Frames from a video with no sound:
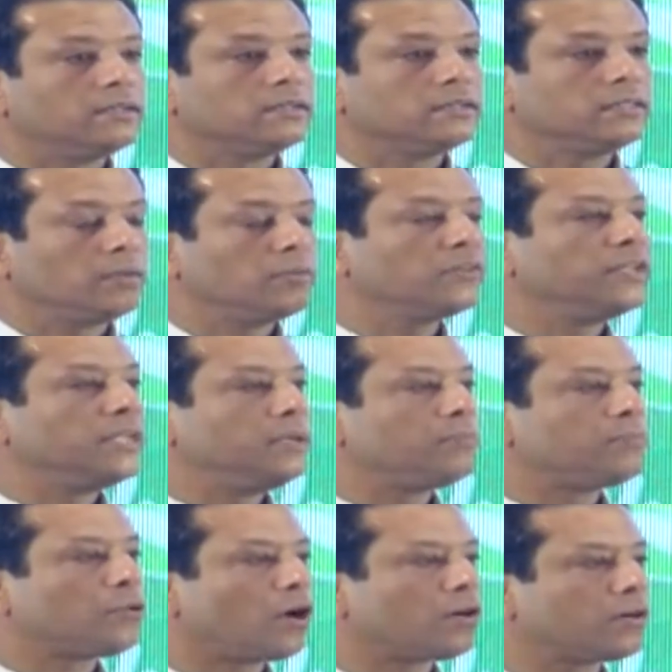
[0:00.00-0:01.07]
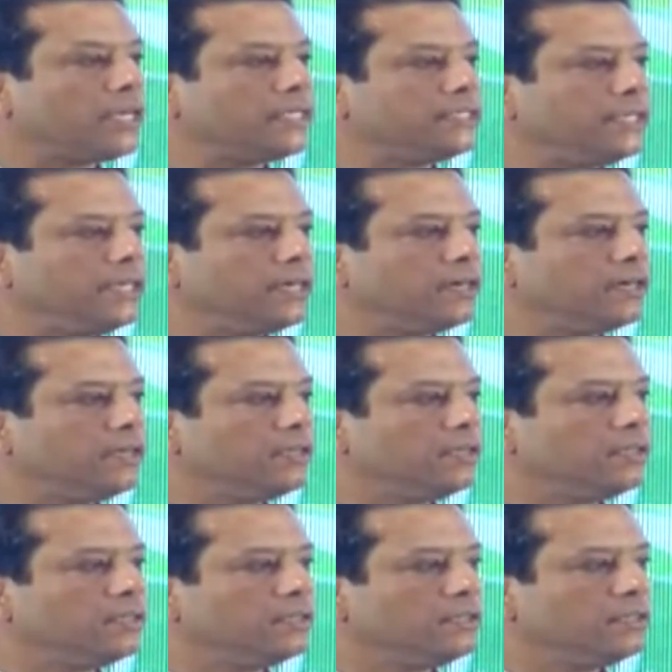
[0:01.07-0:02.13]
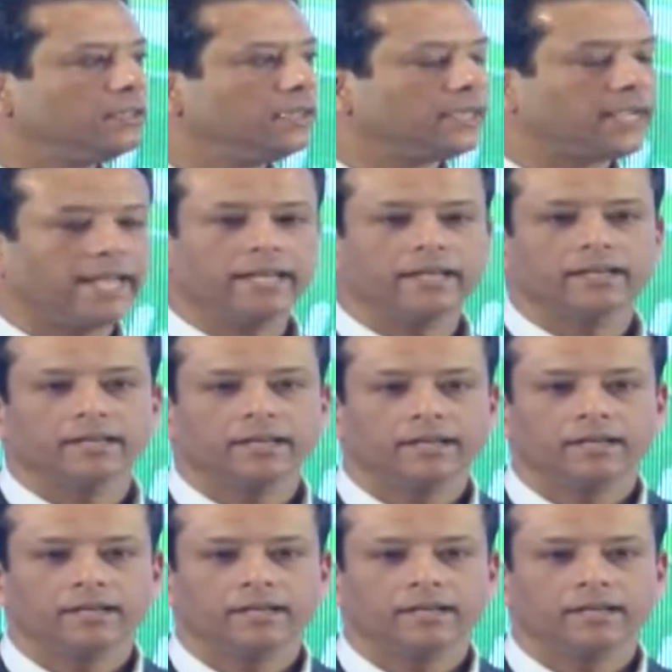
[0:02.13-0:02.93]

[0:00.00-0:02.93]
some of the progress here, again,